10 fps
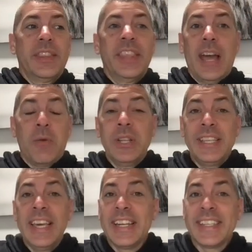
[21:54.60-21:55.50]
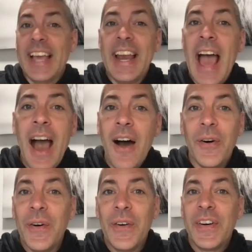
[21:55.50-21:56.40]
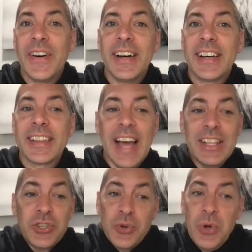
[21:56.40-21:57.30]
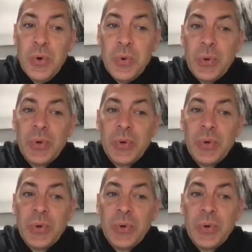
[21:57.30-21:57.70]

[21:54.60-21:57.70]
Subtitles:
Like, what's he gonna say now? That's true.